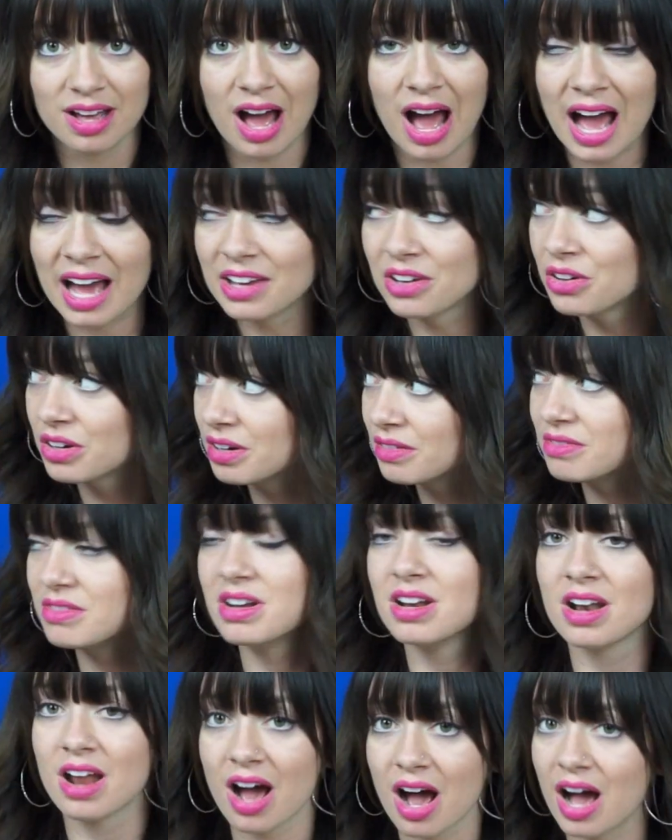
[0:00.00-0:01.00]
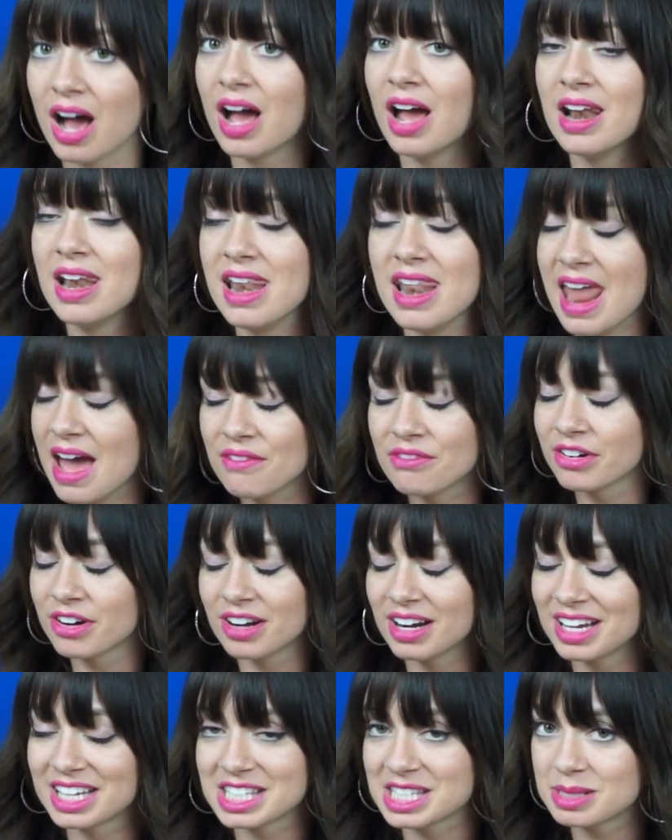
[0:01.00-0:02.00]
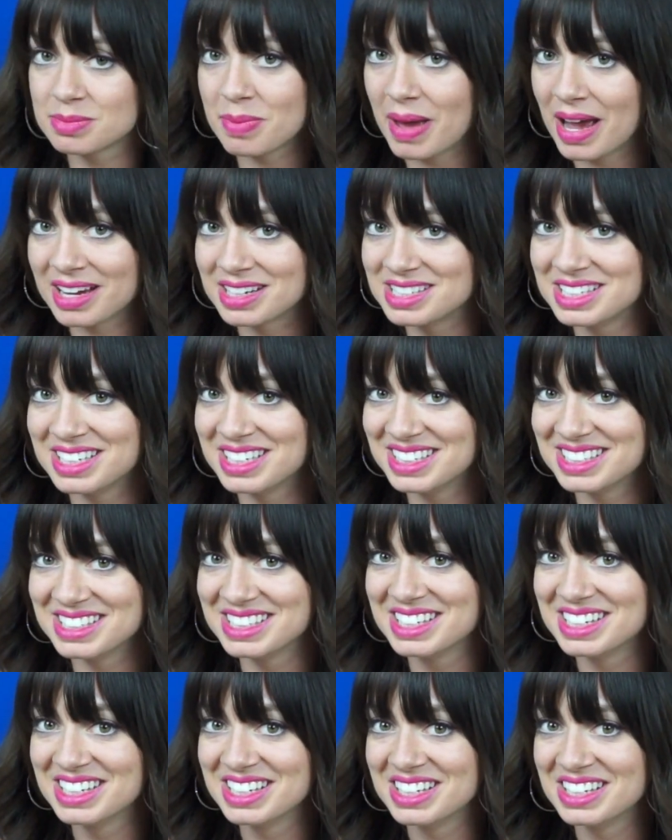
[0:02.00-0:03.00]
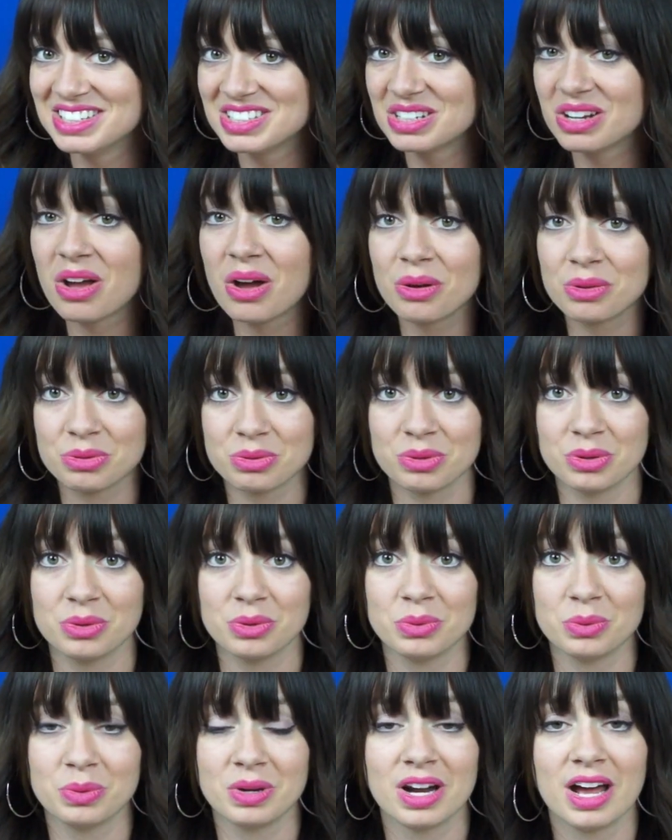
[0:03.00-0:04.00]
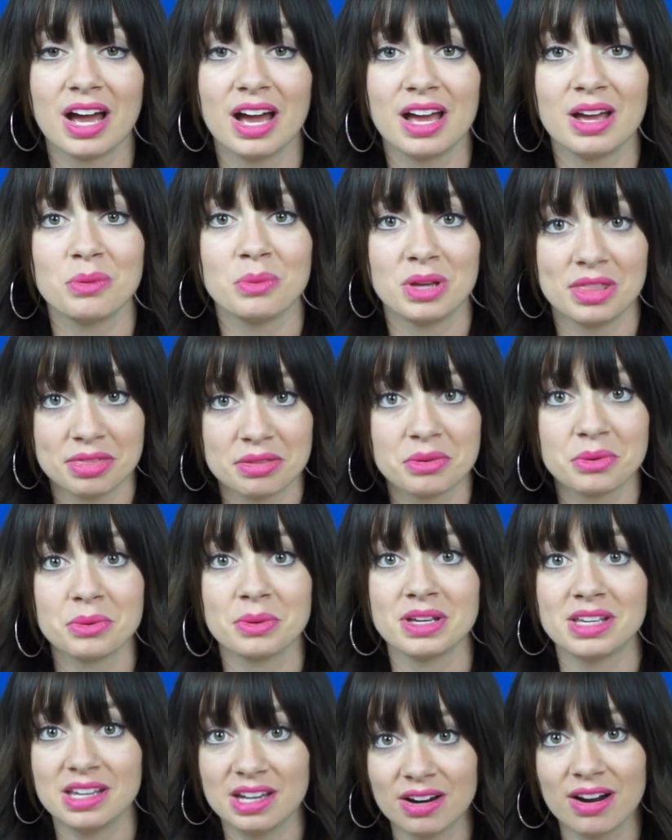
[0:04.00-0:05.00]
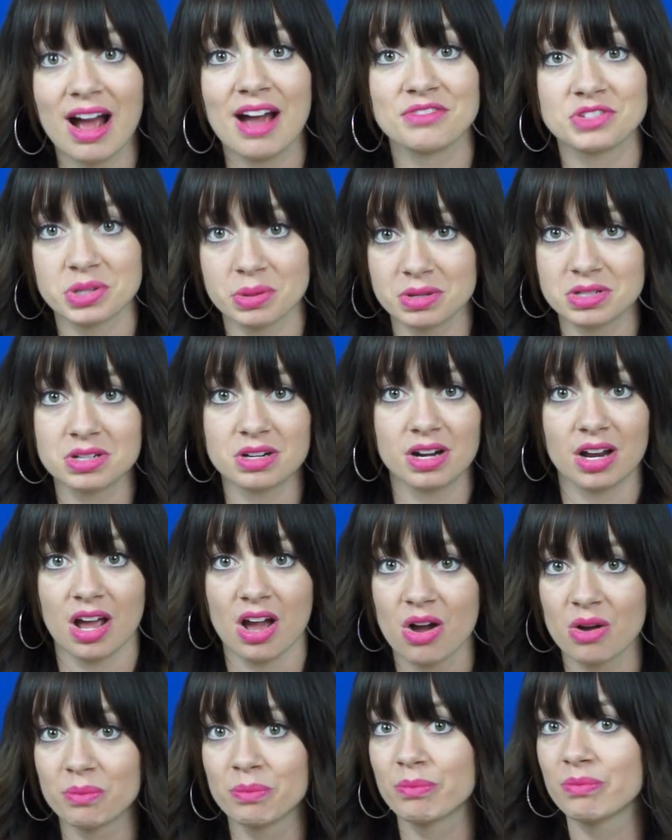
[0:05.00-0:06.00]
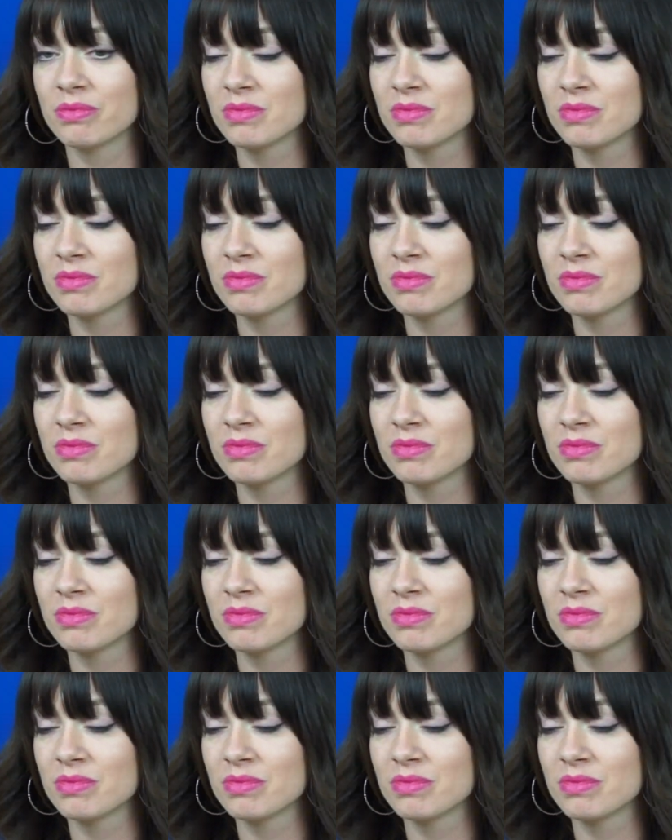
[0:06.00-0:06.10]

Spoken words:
I could have never expected to go through what I went through a year after returning home.